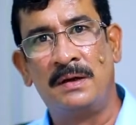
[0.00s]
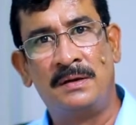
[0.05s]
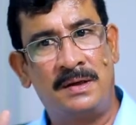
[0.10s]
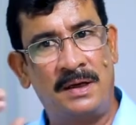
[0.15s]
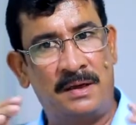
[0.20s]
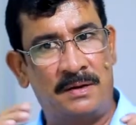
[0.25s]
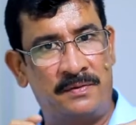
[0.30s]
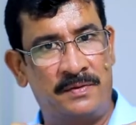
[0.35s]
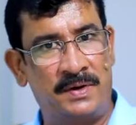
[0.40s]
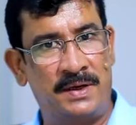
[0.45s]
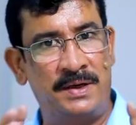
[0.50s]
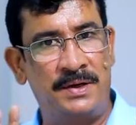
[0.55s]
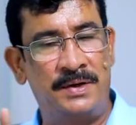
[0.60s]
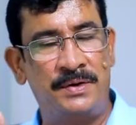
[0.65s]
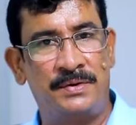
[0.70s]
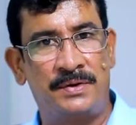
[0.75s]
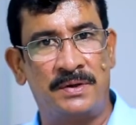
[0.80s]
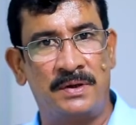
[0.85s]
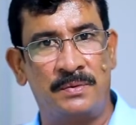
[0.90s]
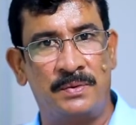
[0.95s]
Take a very
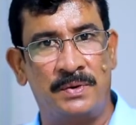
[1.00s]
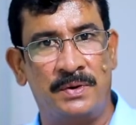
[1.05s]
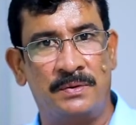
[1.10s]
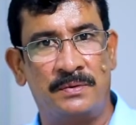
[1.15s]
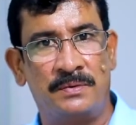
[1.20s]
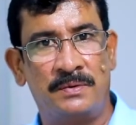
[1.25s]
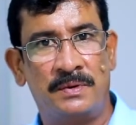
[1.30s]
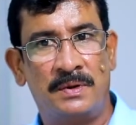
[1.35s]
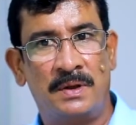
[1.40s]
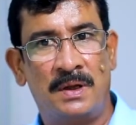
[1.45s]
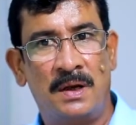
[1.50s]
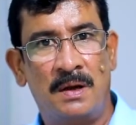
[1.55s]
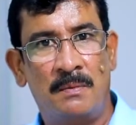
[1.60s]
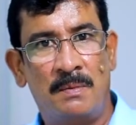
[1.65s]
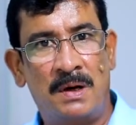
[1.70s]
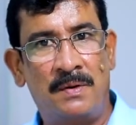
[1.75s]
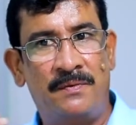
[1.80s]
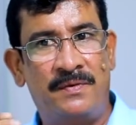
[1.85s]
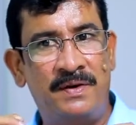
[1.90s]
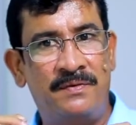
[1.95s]
neutral view,
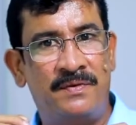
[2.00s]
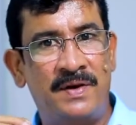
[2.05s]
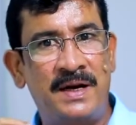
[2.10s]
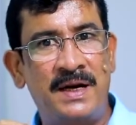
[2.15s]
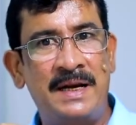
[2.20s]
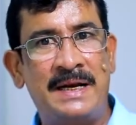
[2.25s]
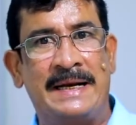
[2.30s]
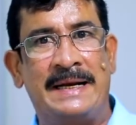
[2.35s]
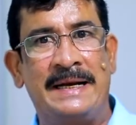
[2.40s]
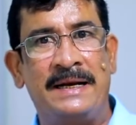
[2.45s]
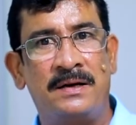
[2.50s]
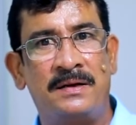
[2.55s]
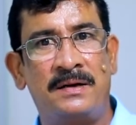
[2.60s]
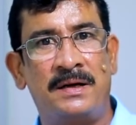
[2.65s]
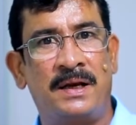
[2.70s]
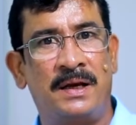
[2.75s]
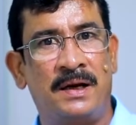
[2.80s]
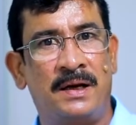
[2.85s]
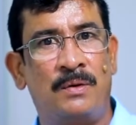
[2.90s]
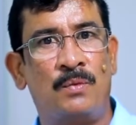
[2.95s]
but be very
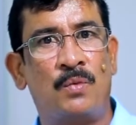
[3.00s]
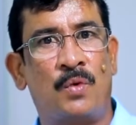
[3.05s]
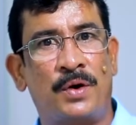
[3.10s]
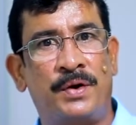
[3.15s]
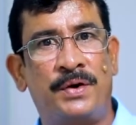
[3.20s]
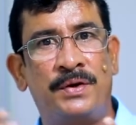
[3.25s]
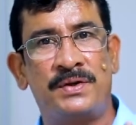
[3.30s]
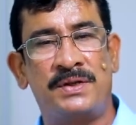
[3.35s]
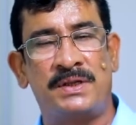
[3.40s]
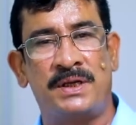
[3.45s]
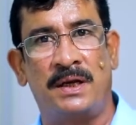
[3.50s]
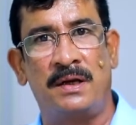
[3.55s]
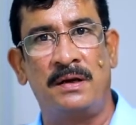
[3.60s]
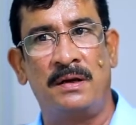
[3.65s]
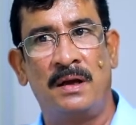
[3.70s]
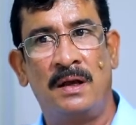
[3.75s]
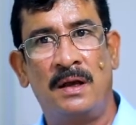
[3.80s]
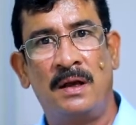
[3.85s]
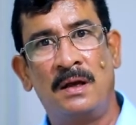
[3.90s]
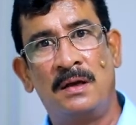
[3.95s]
clear in what you're
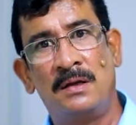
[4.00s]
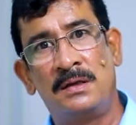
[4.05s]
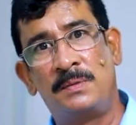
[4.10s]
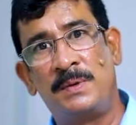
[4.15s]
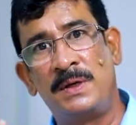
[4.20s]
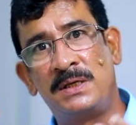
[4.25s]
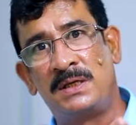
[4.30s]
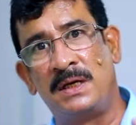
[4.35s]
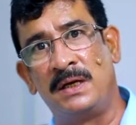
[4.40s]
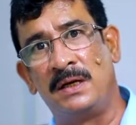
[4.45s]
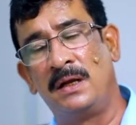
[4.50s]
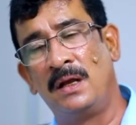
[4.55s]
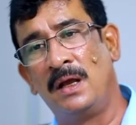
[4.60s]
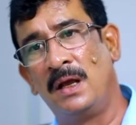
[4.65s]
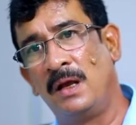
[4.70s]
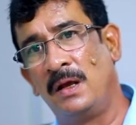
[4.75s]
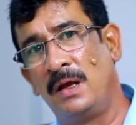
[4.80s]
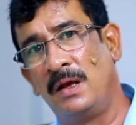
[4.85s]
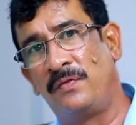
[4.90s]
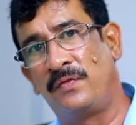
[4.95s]
saying. Especially
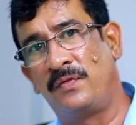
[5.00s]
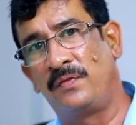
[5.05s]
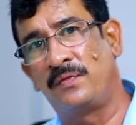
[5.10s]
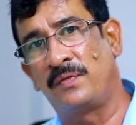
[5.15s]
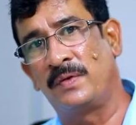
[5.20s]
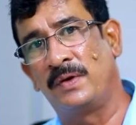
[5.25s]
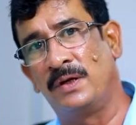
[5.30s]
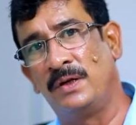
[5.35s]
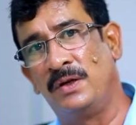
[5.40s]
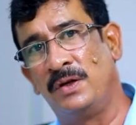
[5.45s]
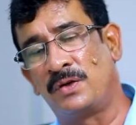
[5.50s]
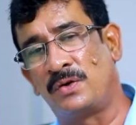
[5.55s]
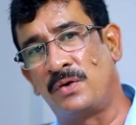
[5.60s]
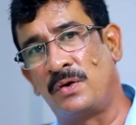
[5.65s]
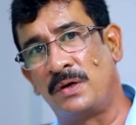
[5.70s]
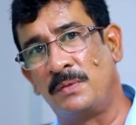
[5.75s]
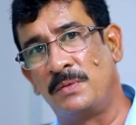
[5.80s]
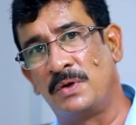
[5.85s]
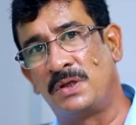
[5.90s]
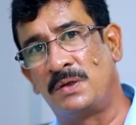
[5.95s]
if you're
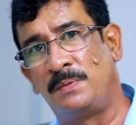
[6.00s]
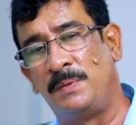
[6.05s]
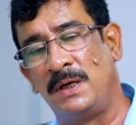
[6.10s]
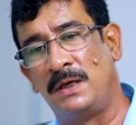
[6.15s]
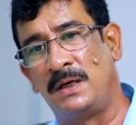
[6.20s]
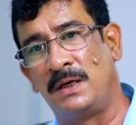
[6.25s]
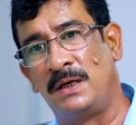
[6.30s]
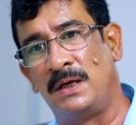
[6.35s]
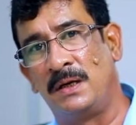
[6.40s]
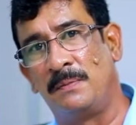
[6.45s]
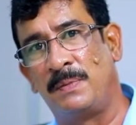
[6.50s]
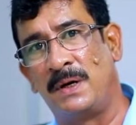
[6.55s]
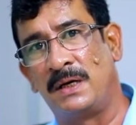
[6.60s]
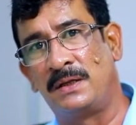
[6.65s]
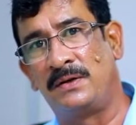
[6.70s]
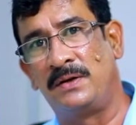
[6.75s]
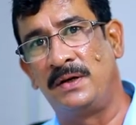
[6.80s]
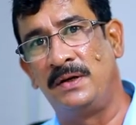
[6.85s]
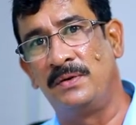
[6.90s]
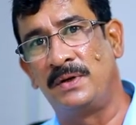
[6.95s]
talking about speaking in
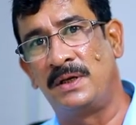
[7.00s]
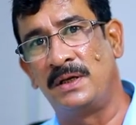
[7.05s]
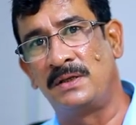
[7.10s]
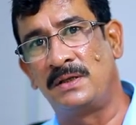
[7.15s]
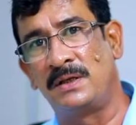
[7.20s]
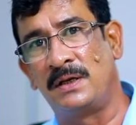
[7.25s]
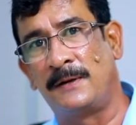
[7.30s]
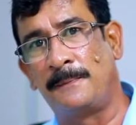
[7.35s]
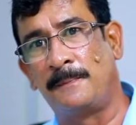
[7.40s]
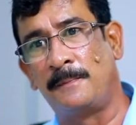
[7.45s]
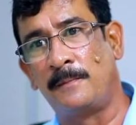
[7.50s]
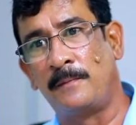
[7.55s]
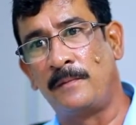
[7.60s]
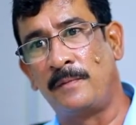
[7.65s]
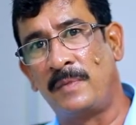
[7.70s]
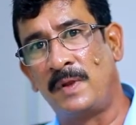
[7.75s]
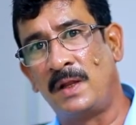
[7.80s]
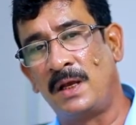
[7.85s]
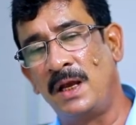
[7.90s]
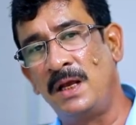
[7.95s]
part 3, you can say,
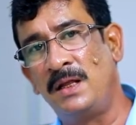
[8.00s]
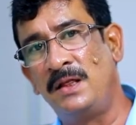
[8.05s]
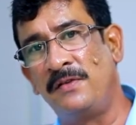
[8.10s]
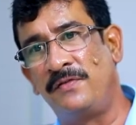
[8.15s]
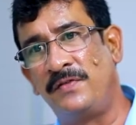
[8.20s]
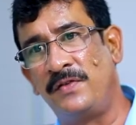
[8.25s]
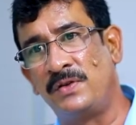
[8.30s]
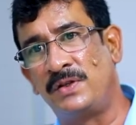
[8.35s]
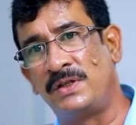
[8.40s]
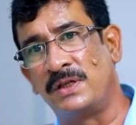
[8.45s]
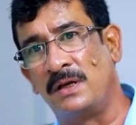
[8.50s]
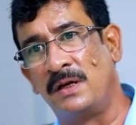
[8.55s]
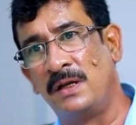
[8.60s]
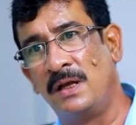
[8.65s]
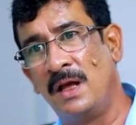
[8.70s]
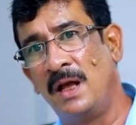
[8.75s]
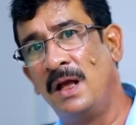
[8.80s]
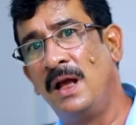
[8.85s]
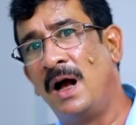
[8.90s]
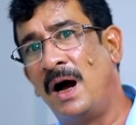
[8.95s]
in the future,
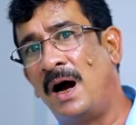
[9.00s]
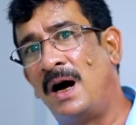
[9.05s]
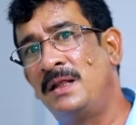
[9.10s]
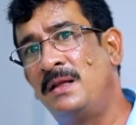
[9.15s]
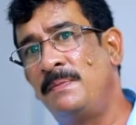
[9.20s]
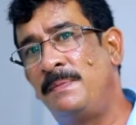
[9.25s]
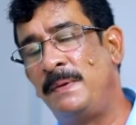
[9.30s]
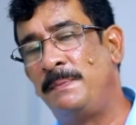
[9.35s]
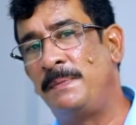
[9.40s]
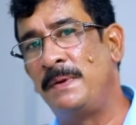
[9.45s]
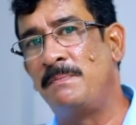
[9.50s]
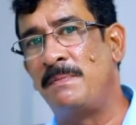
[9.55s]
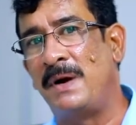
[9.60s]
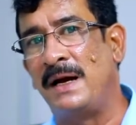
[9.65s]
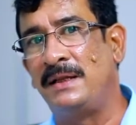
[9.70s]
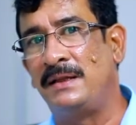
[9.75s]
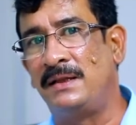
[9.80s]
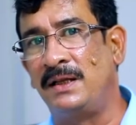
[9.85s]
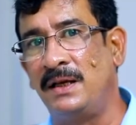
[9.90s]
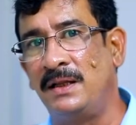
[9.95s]
other people
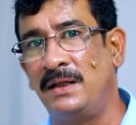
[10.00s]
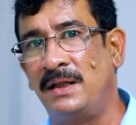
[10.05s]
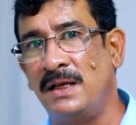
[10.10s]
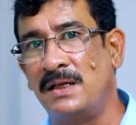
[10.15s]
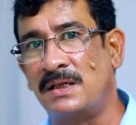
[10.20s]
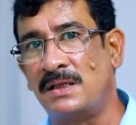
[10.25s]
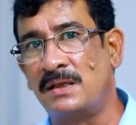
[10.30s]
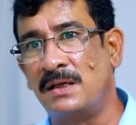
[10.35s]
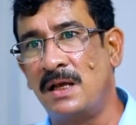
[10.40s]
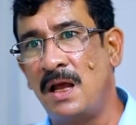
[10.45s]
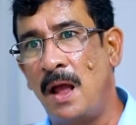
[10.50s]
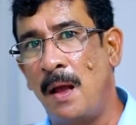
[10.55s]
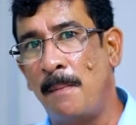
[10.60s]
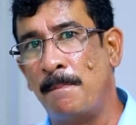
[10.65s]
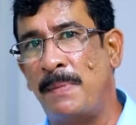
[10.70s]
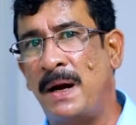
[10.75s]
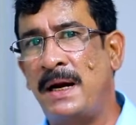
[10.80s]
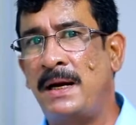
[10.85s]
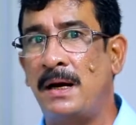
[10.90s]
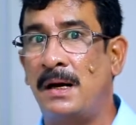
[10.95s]
might think this,
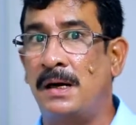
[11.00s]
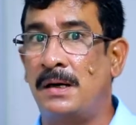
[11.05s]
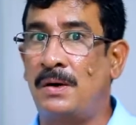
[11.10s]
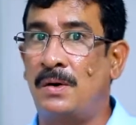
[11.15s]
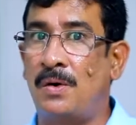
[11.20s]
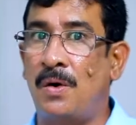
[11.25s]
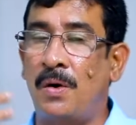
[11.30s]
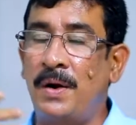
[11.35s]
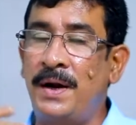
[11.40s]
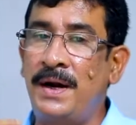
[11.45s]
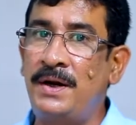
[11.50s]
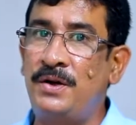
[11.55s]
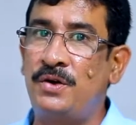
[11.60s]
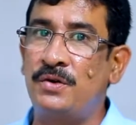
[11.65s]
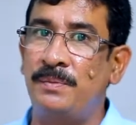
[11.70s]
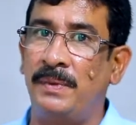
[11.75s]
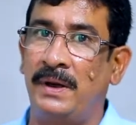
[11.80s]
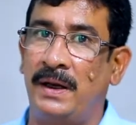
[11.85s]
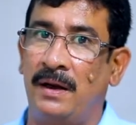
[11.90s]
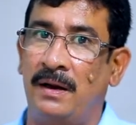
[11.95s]
but according
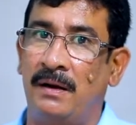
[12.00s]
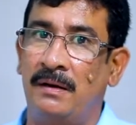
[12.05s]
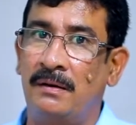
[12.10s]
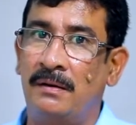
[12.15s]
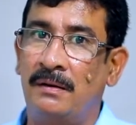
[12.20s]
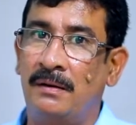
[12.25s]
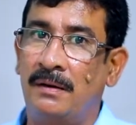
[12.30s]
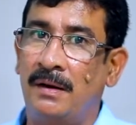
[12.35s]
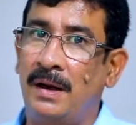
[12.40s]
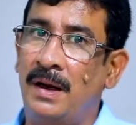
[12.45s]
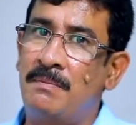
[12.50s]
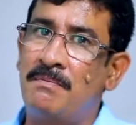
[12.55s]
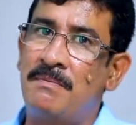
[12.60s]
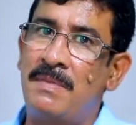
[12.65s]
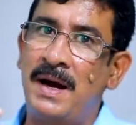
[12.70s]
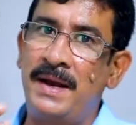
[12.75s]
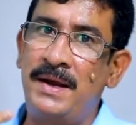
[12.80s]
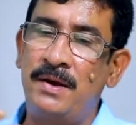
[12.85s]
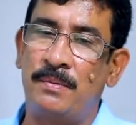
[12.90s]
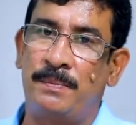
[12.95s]
to me, in
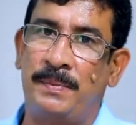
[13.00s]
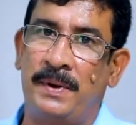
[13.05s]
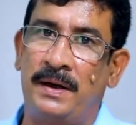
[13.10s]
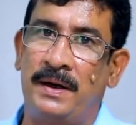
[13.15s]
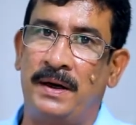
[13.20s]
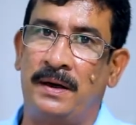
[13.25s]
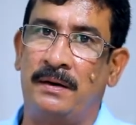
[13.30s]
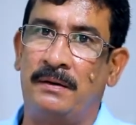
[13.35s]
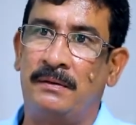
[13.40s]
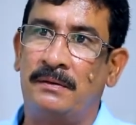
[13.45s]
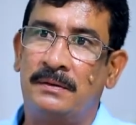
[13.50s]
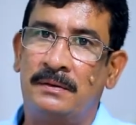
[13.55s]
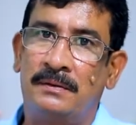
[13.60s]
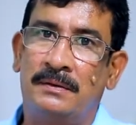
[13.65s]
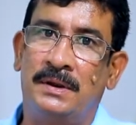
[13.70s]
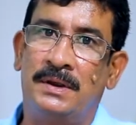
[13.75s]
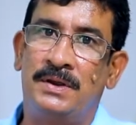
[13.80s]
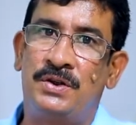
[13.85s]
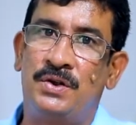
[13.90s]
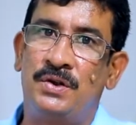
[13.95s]
my opinion,
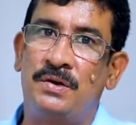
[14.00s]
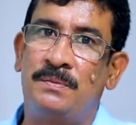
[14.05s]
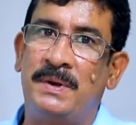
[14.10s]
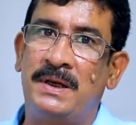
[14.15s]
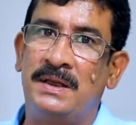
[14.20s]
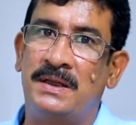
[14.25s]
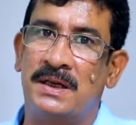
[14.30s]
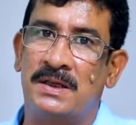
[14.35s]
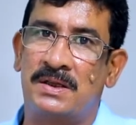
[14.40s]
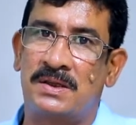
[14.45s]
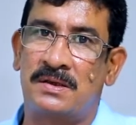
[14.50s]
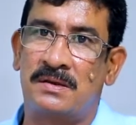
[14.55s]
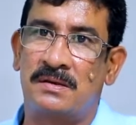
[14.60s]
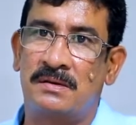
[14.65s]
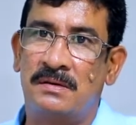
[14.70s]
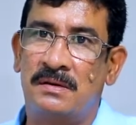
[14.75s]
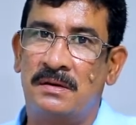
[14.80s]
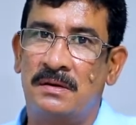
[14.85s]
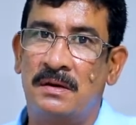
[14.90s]
it should be this.